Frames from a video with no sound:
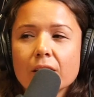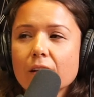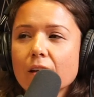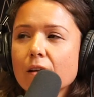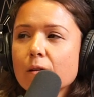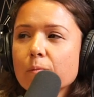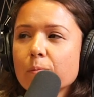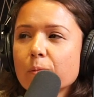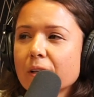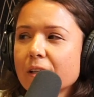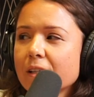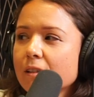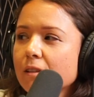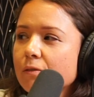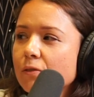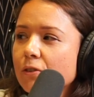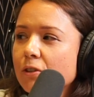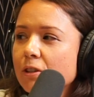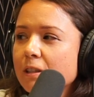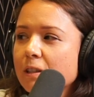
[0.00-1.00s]
yep, and
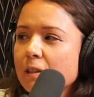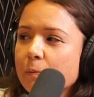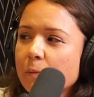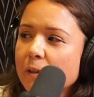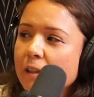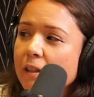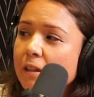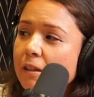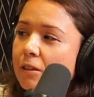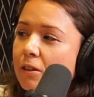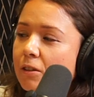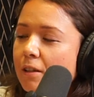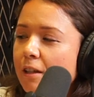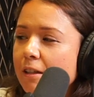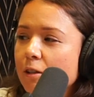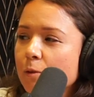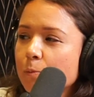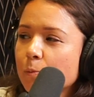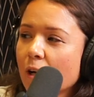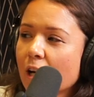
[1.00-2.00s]
if you're like me and you
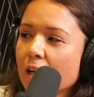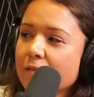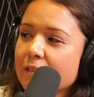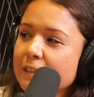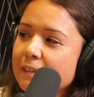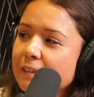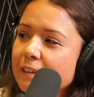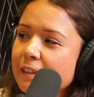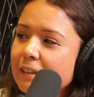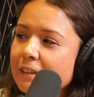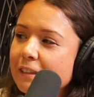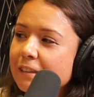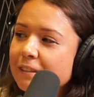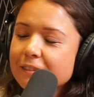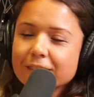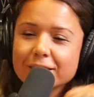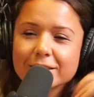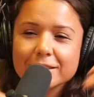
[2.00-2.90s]
like your privacy,